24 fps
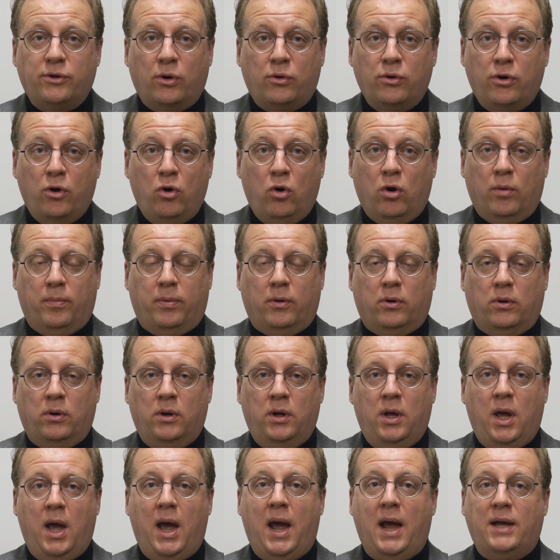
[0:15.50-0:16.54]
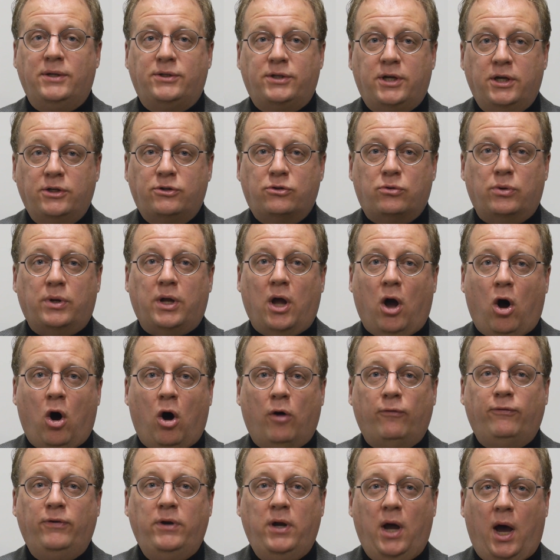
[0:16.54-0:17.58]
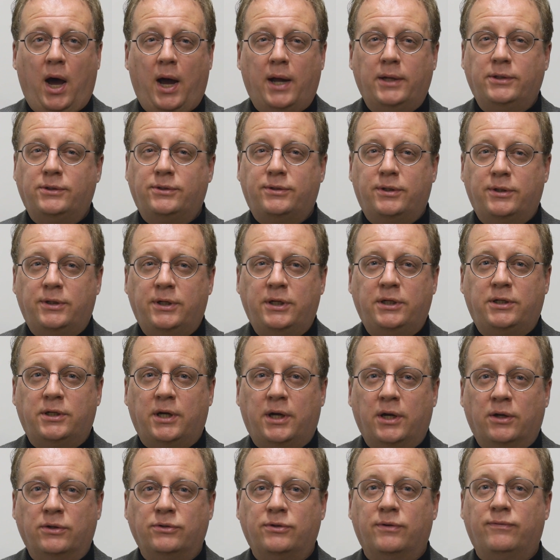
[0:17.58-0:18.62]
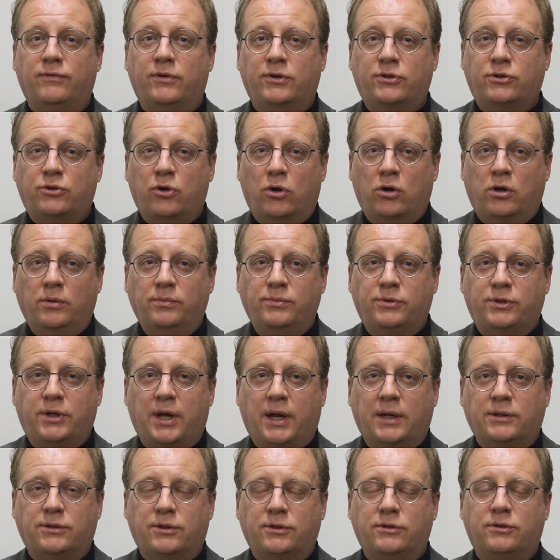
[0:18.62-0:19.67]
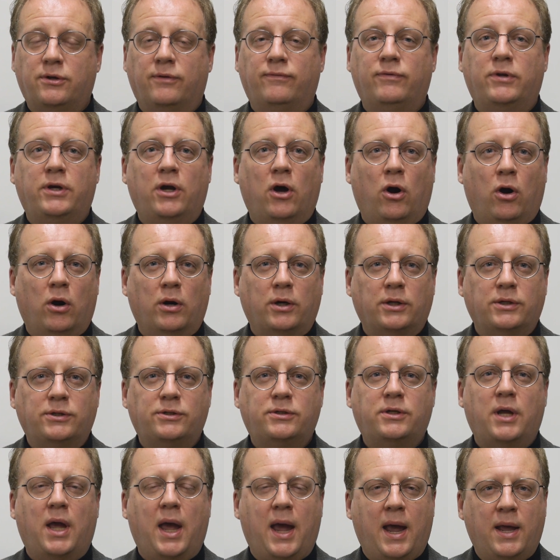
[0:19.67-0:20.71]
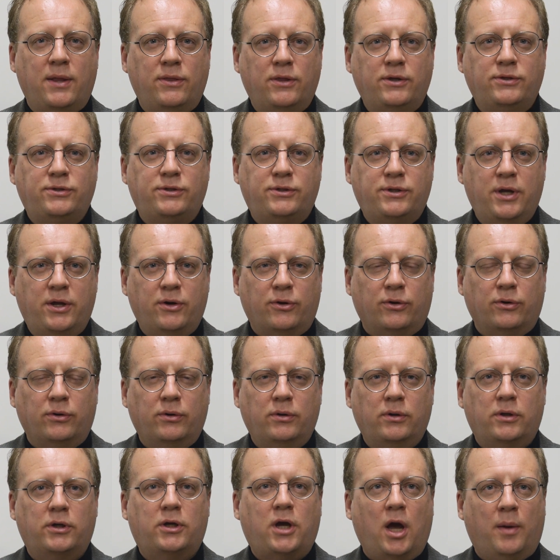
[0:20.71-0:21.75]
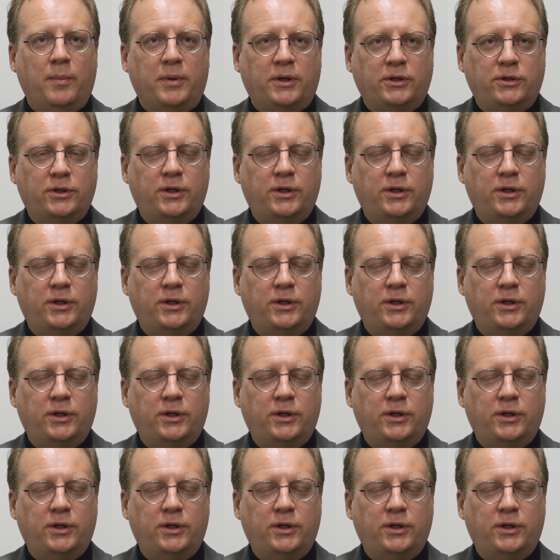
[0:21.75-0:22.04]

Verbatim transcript: are knowable, as history often hides the details of the circumstances of the artist and the sitter coming